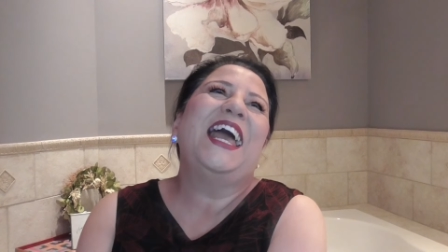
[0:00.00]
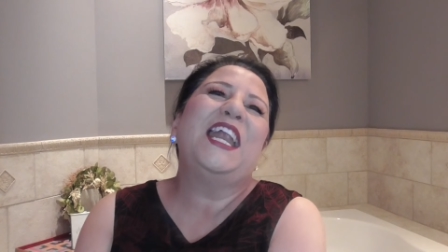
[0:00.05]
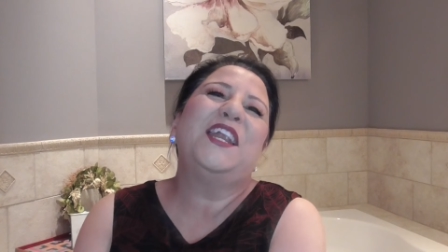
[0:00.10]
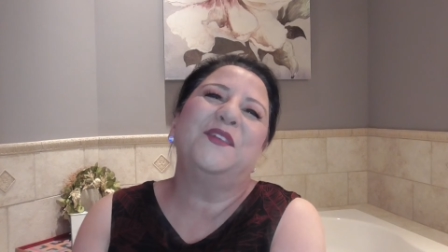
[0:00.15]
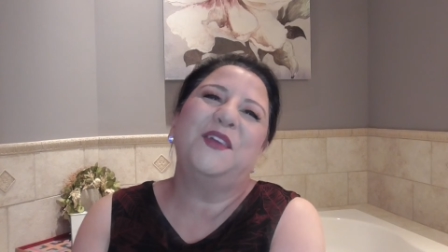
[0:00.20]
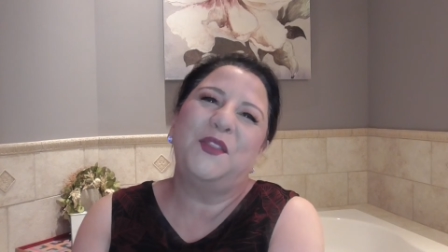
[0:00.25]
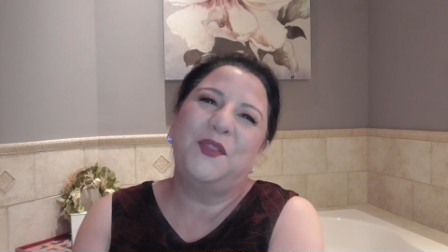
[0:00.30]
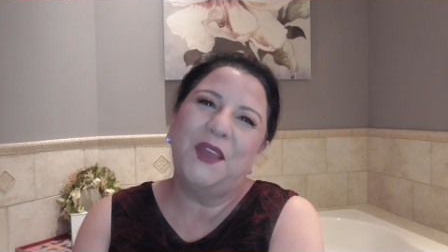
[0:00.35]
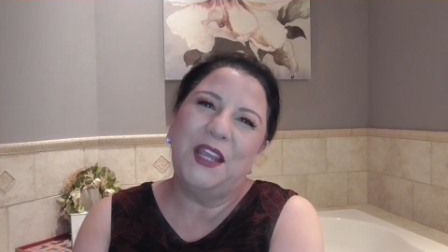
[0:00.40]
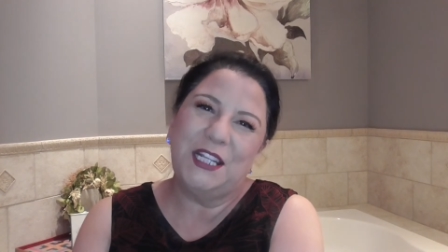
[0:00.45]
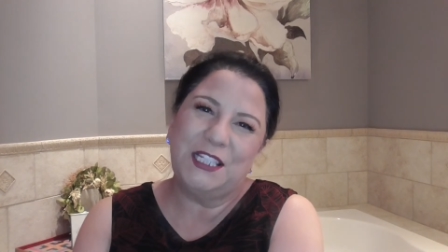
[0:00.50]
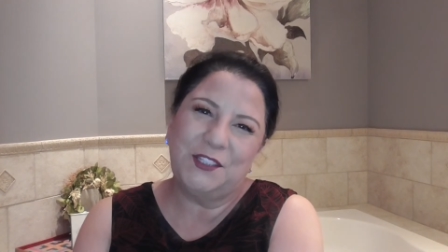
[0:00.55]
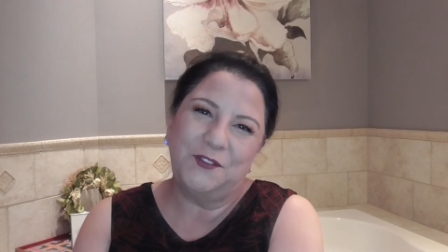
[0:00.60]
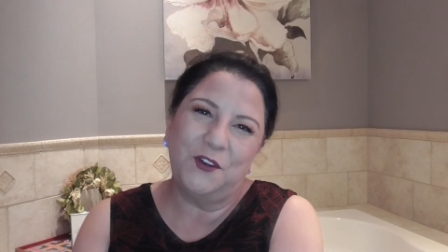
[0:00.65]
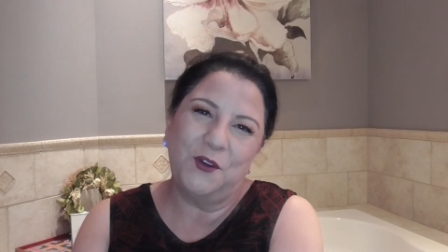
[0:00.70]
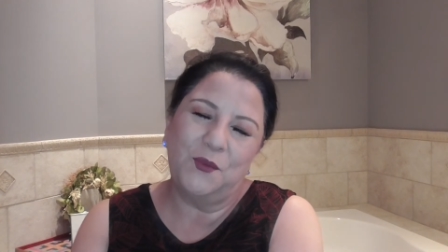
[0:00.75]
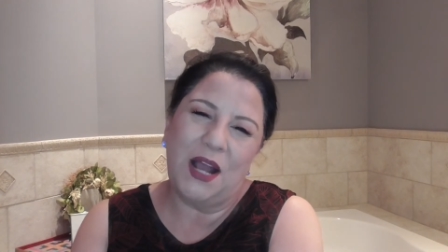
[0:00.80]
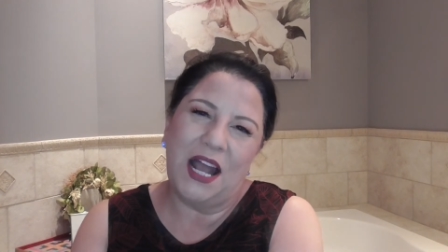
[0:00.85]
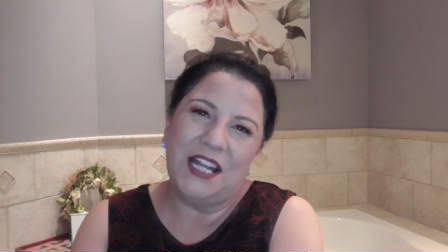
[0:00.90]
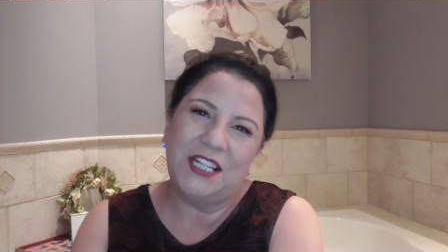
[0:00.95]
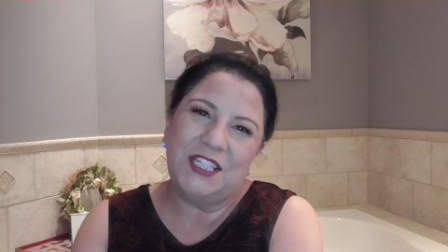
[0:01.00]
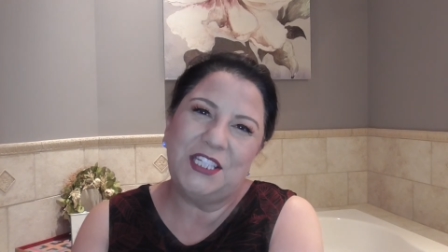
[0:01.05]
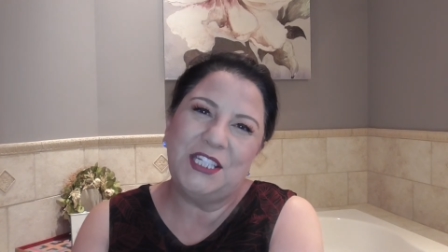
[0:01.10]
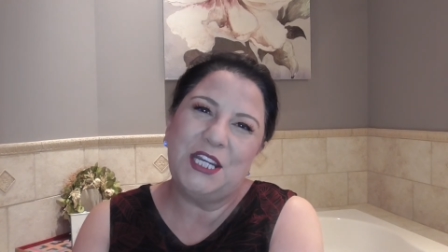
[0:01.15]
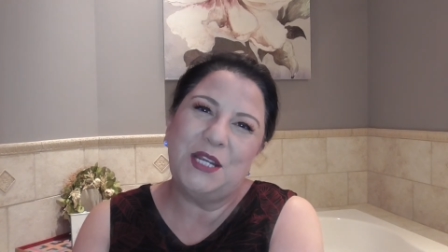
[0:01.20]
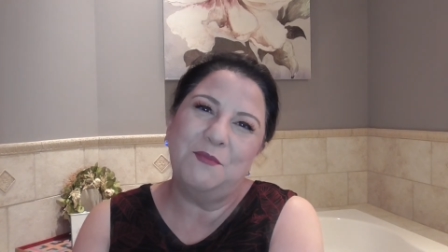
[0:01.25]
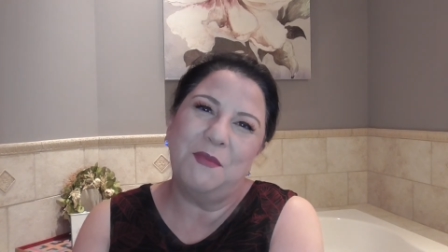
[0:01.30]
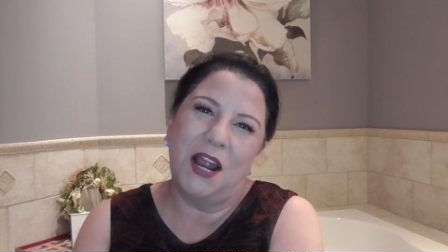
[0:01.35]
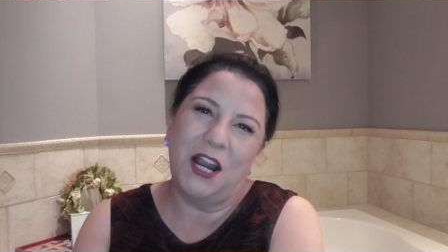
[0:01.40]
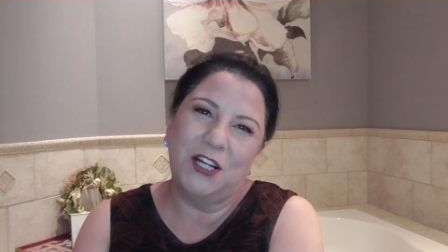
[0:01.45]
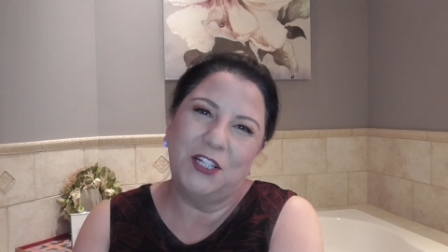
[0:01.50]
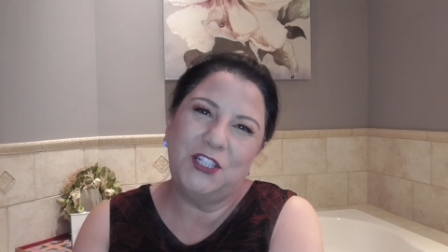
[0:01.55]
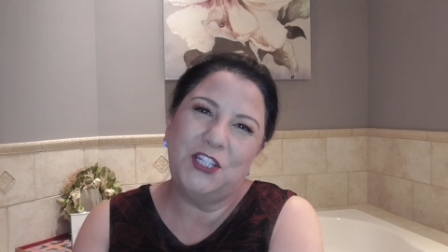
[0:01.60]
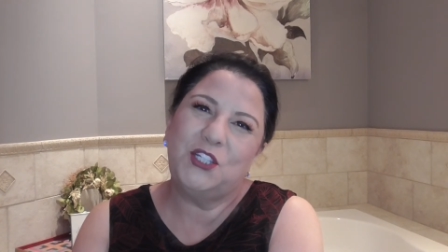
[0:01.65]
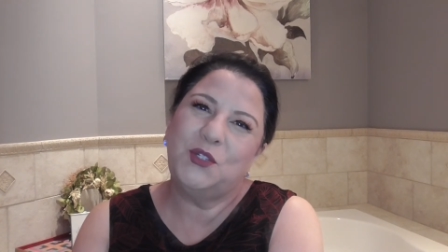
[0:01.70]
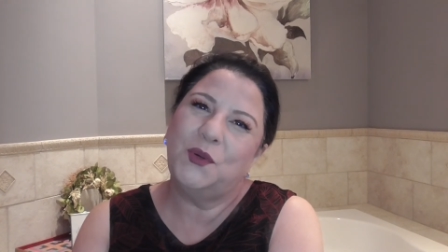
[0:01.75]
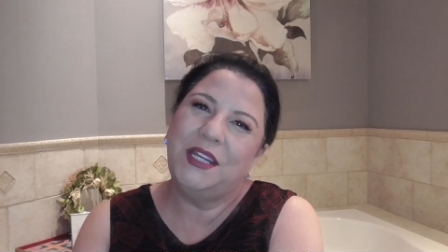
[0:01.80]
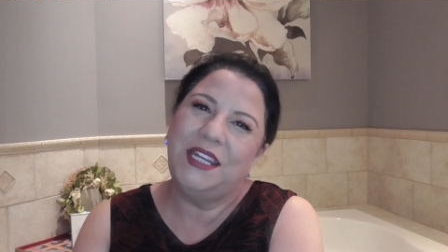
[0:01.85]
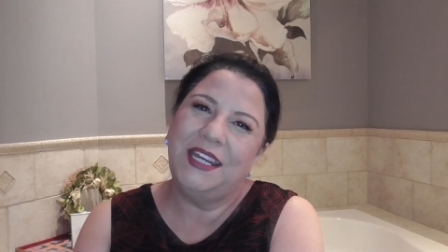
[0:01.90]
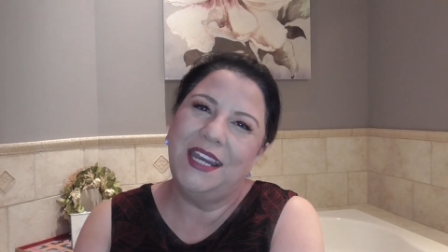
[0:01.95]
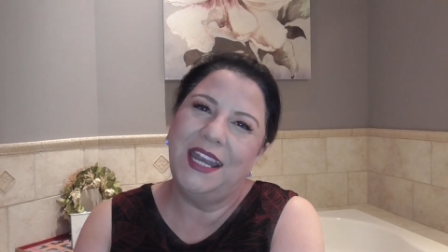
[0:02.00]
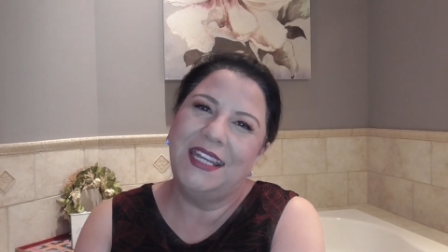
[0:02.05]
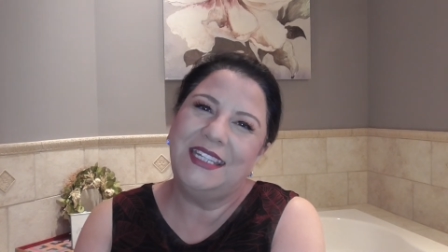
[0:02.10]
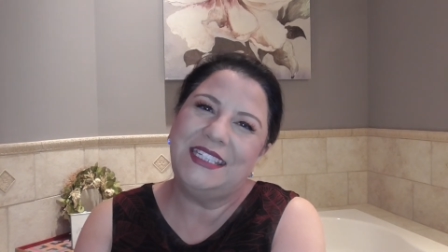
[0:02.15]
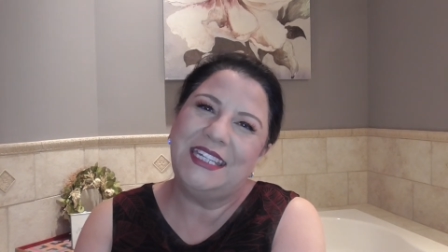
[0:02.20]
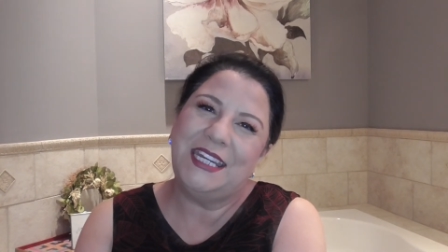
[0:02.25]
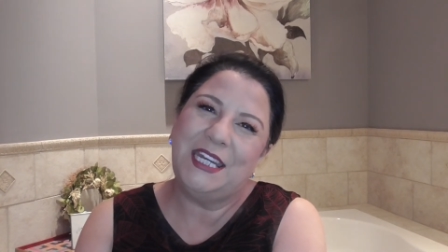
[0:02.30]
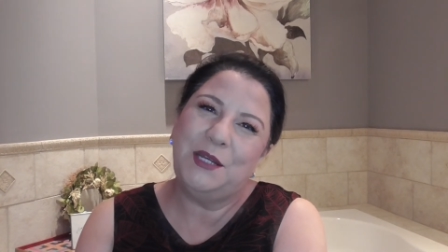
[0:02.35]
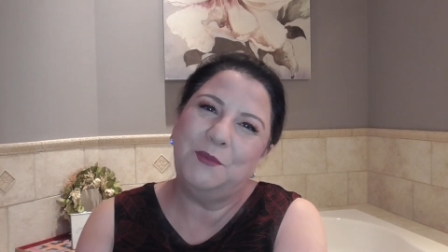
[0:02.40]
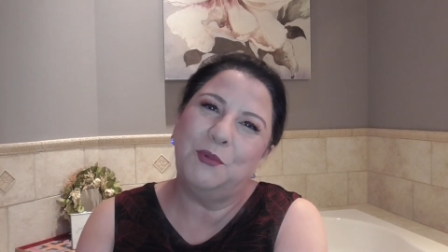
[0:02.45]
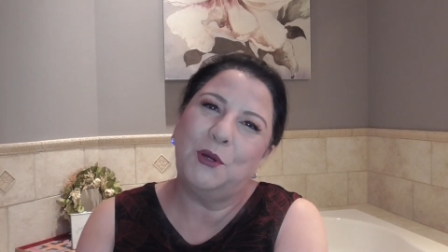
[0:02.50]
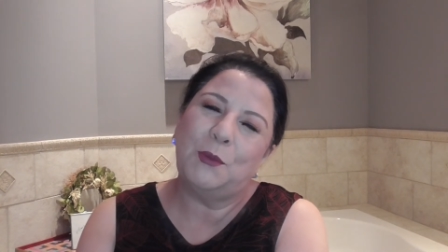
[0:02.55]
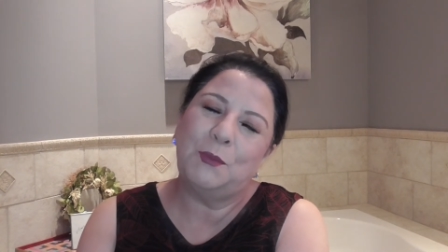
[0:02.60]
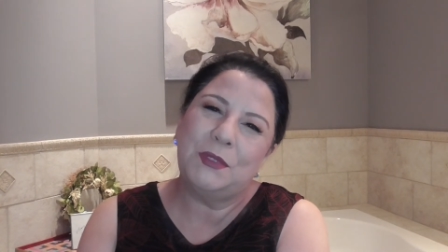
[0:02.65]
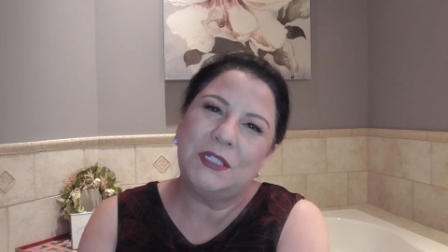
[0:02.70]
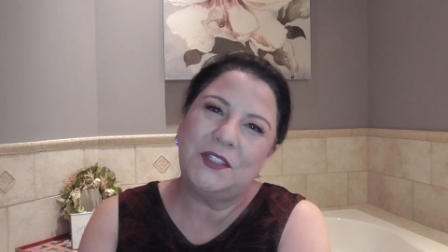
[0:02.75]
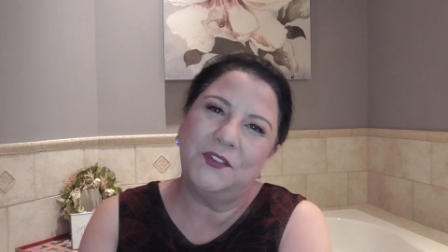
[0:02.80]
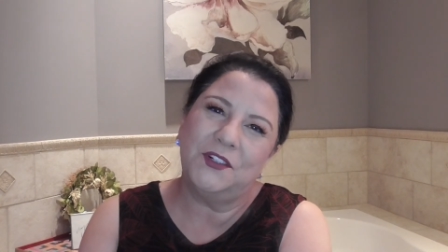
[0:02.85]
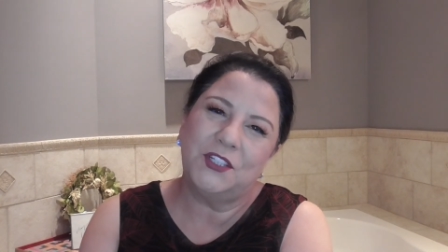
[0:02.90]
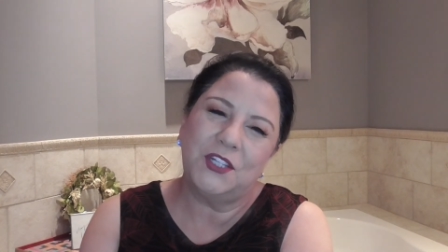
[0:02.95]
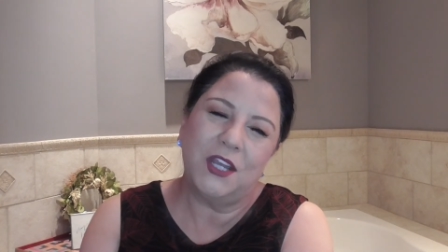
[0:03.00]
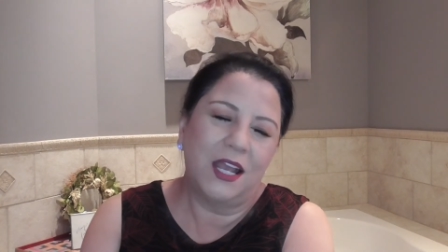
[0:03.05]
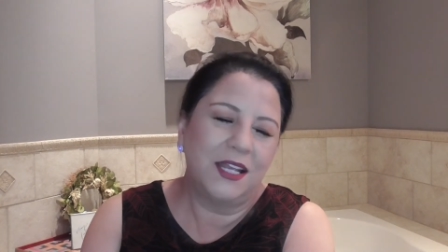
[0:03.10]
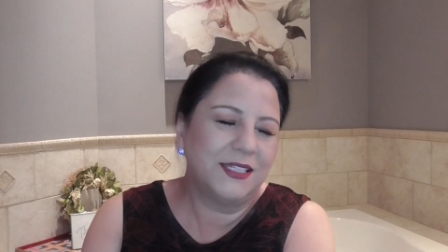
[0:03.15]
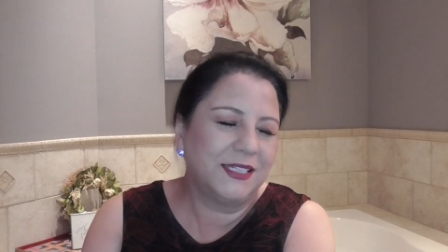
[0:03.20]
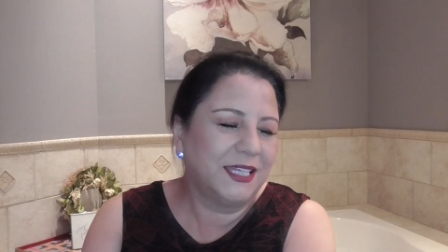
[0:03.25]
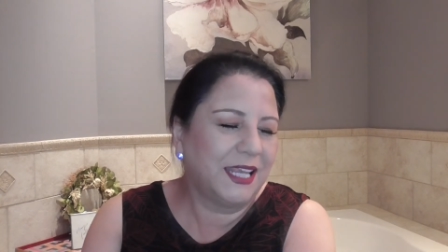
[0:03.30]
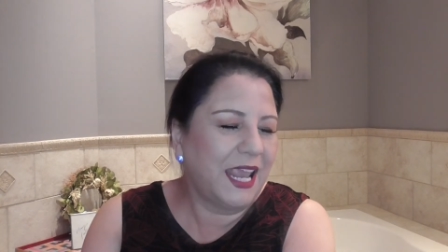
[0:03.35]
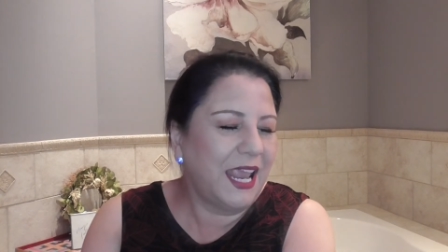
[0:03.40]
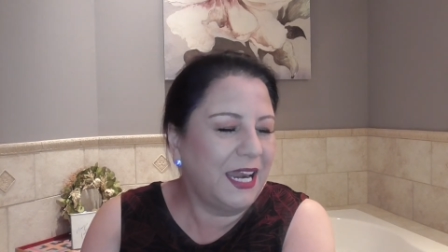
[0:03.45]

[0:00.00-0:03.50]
Anyway, thanks for watching March 2019 Purposeful Tossing.